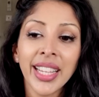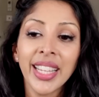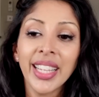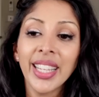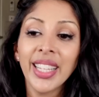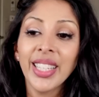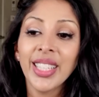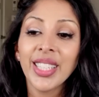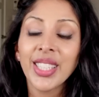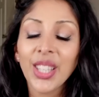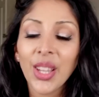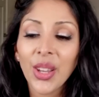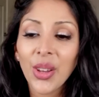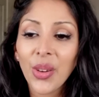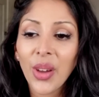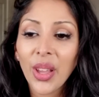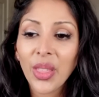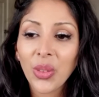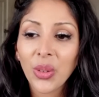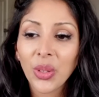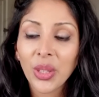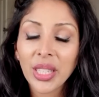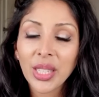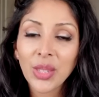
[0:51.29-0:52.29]
So
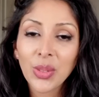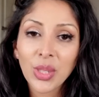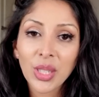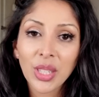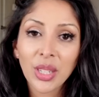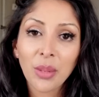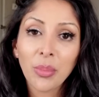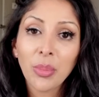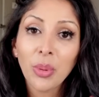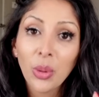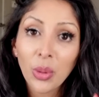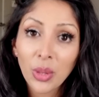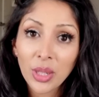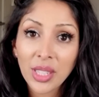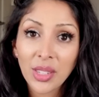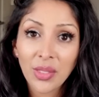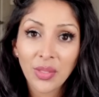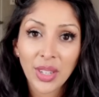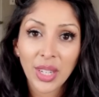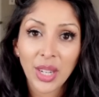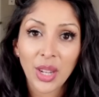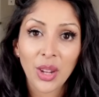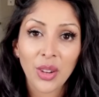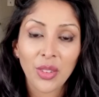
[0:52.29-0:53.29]
I thought this was an
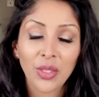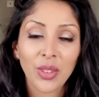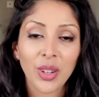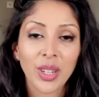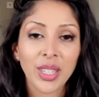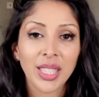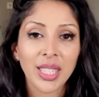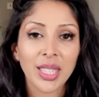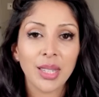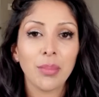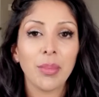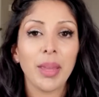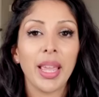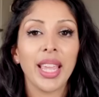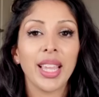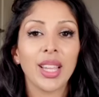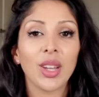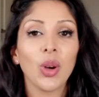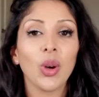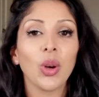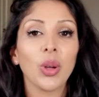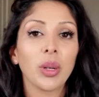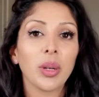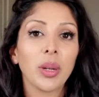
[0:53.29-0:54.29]
important video for us to
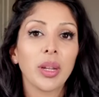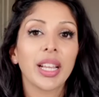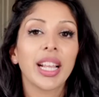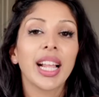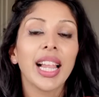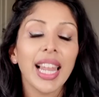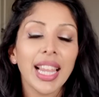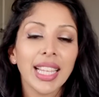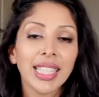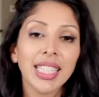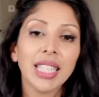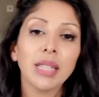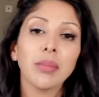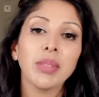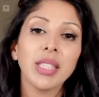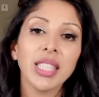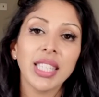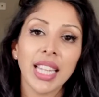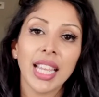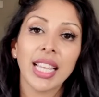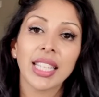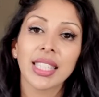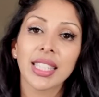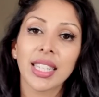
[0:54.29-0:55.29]
make on classic
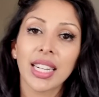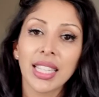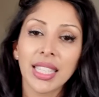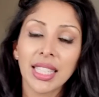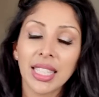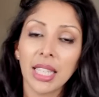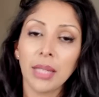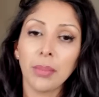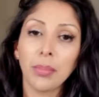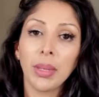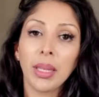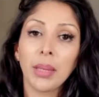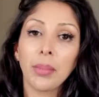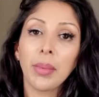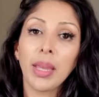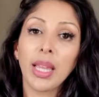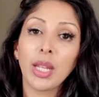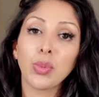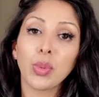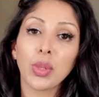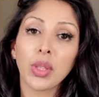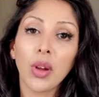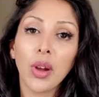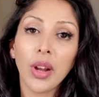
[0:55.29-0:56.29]
mistakes that I see being
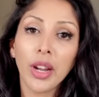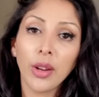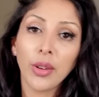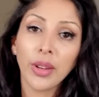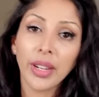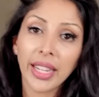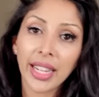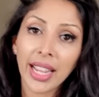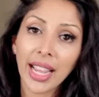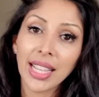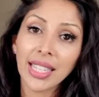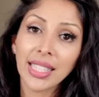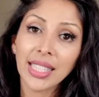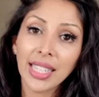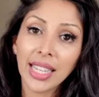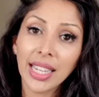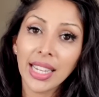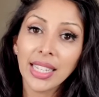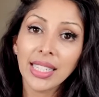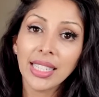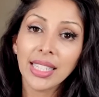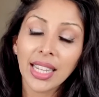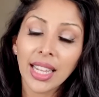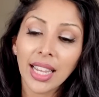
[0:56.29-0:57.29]
made with hyaluronic
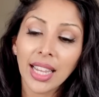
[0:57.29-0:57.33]
acid,